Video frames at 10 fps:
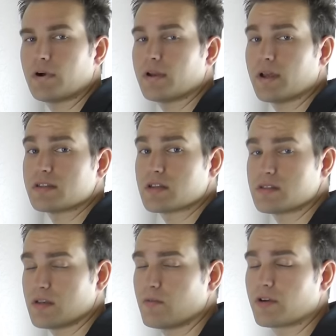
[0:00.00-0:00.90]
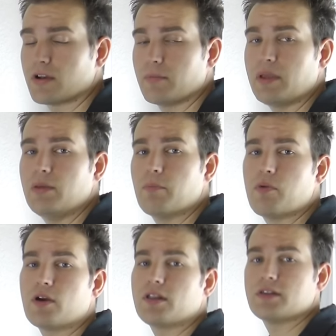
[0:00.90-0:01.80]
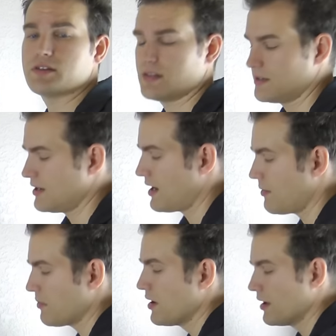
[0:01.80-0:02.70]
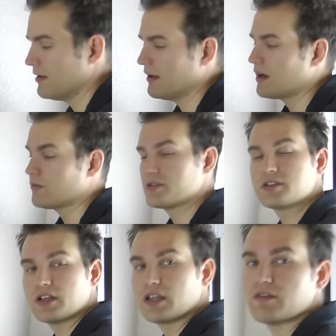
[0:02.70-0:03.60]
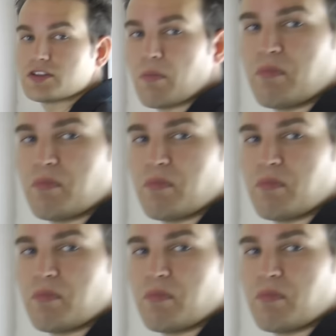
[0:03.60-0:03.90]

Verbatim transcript: Alright, as I said, we're going to be pointing this in the tab down, which is going to give us a